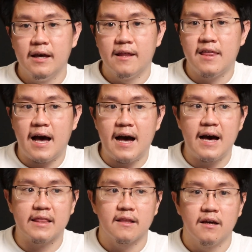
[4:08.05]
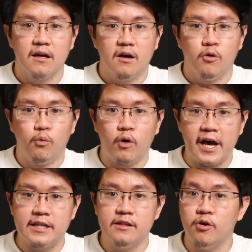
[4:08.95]
that
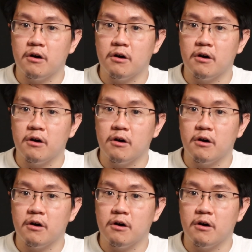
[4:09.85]
when you